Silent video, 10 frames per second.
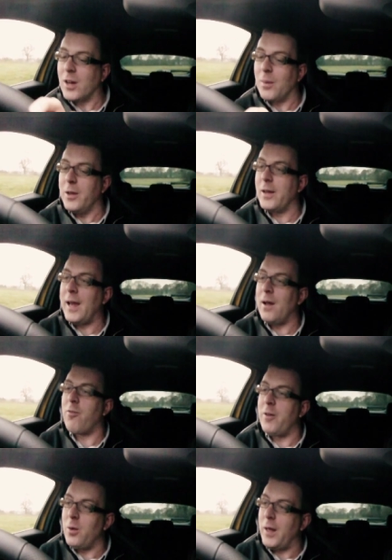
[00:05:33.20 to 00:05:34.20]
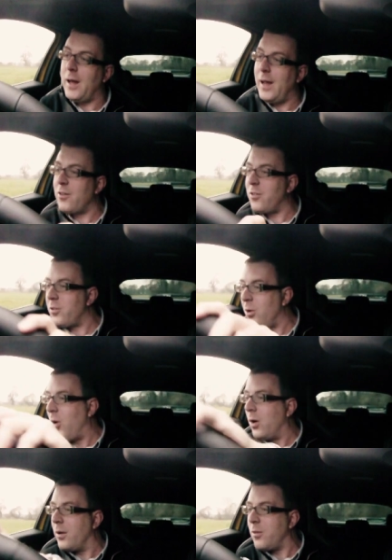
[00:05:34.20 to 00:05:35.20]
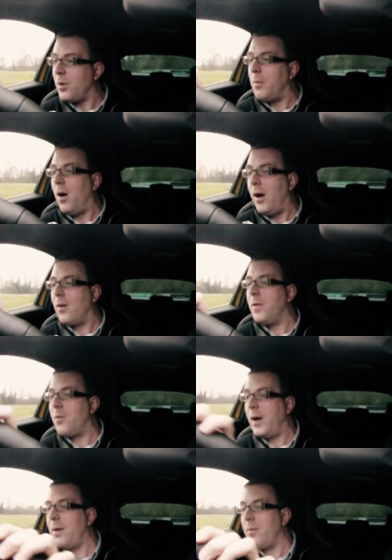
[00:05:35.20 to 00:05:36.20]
Straight away you can feel that extra torque. I'm higher in the